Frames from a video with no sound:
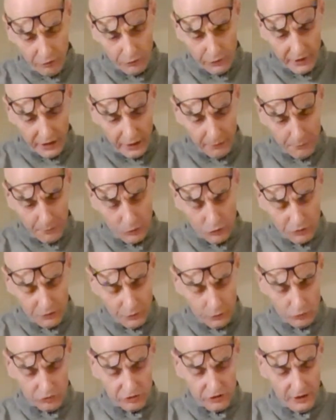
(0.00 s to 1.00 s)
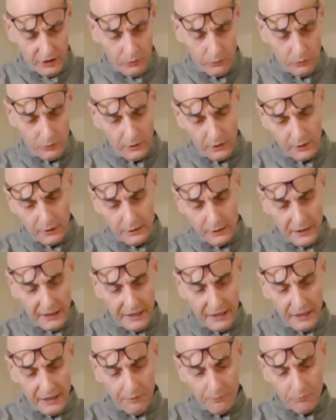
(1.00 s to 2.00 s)
really beautiful. So,
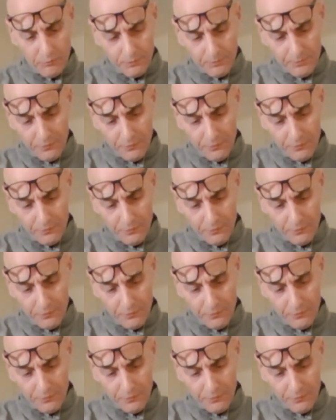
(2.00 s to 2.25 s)
but